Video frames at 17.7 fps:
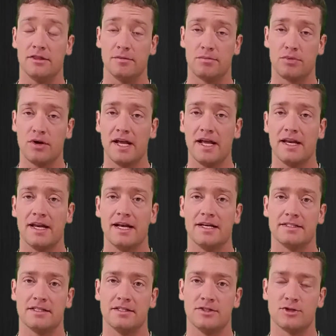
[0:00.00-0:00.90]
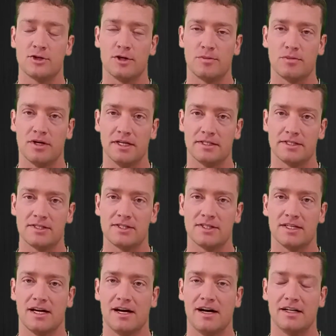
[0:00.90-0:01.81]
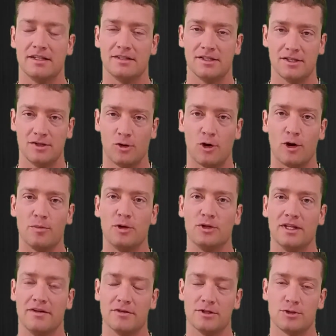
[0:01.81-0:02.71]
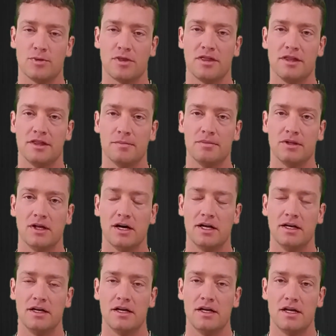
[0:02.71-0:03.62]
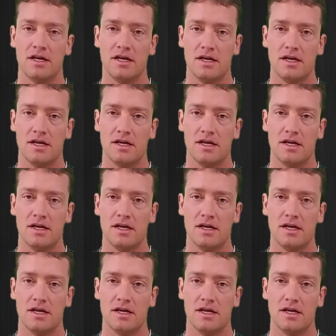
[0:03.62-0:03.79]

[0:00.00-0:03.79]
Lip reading: the brain as it interprets hormone levels within the blood.